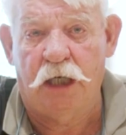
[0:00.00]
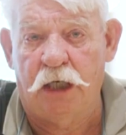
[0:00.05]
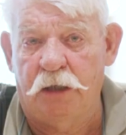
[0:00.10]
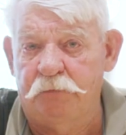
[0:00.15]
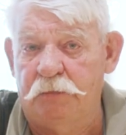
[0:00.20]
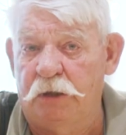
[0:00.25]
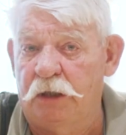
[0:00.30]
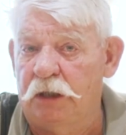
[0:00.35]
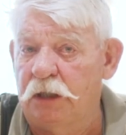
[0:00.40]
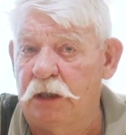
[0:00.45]

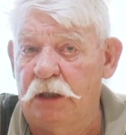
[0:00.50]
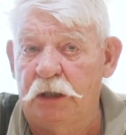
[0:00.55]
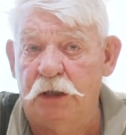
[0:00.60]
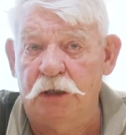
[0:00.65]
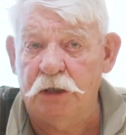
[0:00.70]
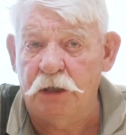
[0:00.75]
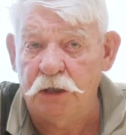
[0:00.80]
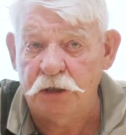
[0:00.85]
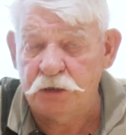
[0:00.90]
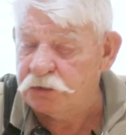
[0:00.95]
I'm
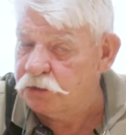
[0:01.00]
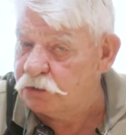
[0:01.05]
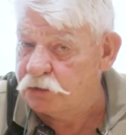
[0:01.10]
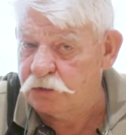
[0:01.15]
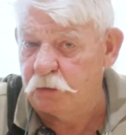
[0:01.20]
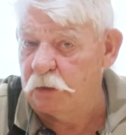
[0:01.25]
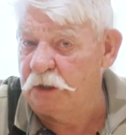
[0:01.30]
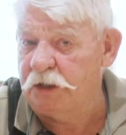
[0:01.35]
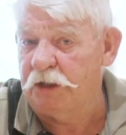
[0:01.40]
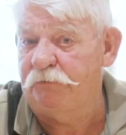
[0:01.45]
a
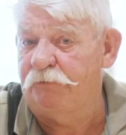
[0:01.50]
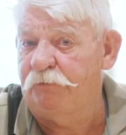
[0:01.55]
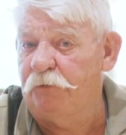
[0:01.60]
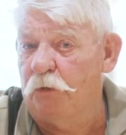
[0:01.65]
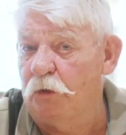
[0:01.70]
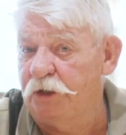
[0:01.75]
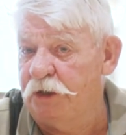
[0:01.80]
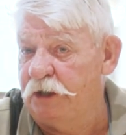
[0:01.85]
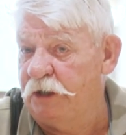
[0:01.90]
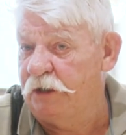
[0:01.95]

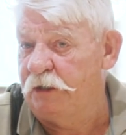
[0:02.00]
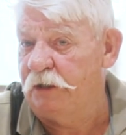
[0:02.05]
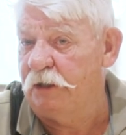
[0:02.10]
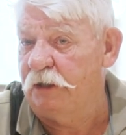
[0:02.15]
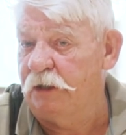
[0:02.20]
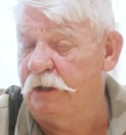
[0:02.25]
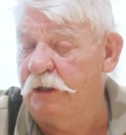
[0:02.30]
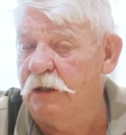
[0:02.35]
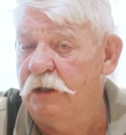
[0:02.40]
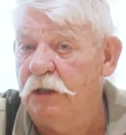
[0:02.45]

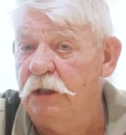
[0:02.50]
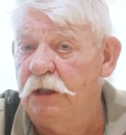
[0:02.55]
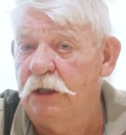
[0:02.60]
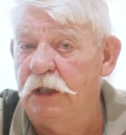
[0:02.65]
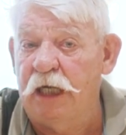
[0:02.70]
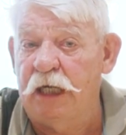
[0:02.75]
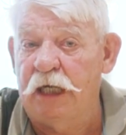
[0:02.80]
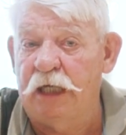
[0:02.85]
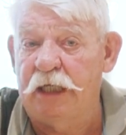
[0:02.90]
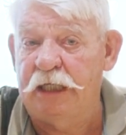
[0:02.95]
24-year
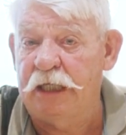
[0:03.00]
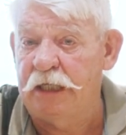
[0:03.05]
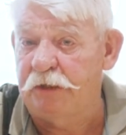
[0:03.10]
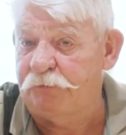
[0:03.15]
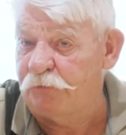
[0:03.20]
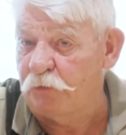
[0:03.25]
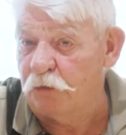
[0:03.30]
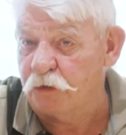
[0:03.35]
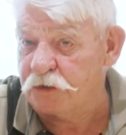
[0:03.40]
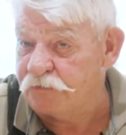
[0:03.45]
Air
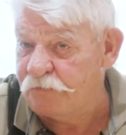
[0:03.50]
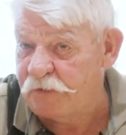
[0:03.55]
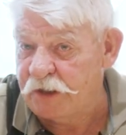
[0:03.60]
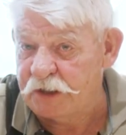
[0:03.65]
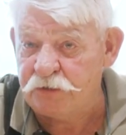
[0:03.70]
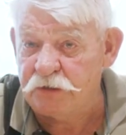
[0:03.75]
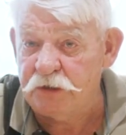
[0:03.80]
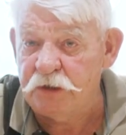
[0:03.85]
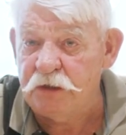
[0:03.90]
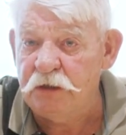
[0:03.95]
Force
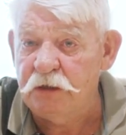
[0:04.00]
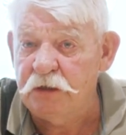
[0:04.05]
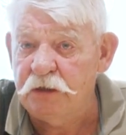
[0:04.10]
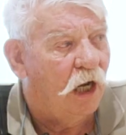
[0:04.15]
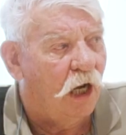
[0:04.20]
veteran.